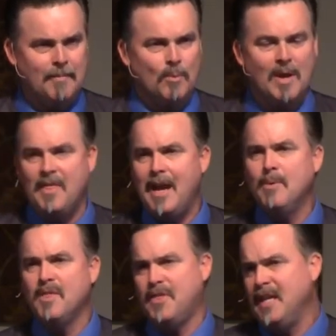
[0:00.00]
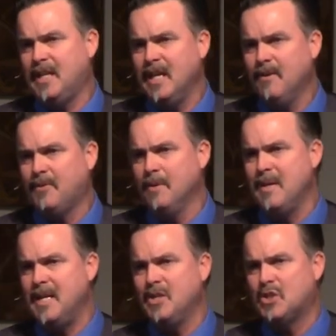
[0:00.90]
where they were thinking of
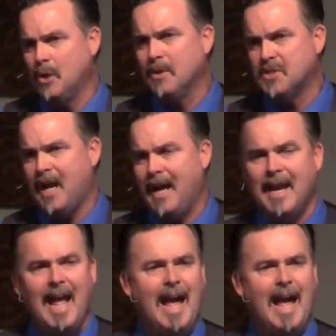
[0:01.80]
committing suicide,